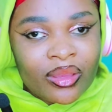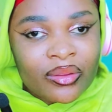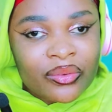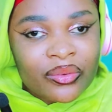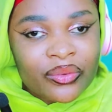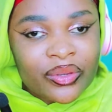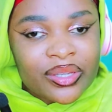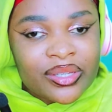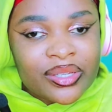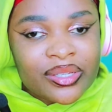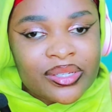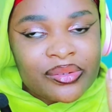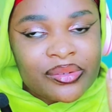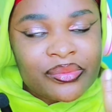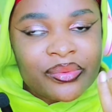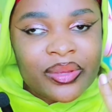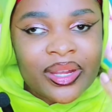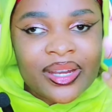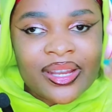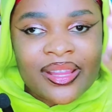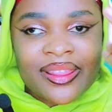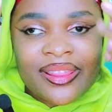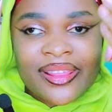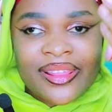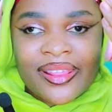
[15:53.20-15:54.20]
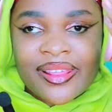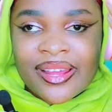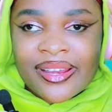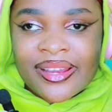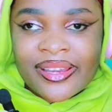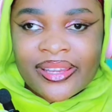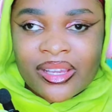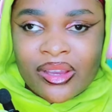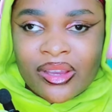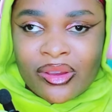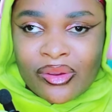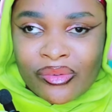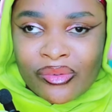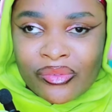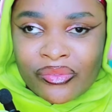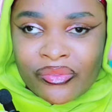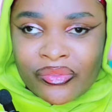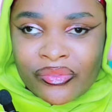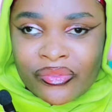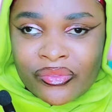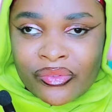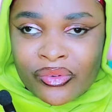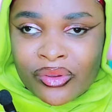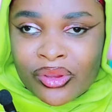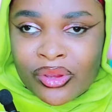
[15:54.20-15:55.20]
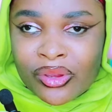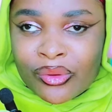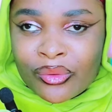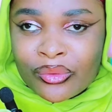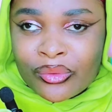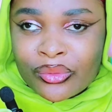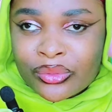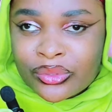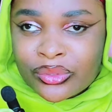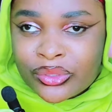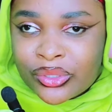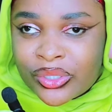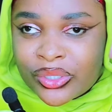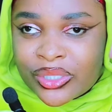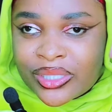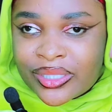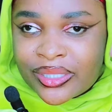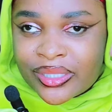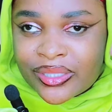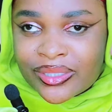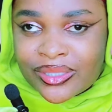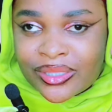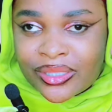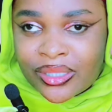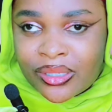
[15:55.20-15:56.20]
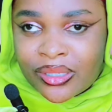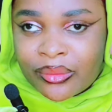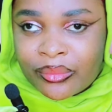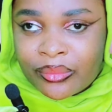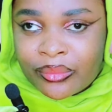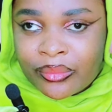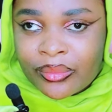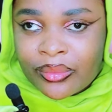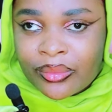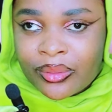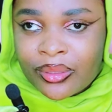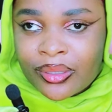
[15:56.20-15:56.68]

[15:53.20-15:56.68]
we are in the third year of Ruto's regime.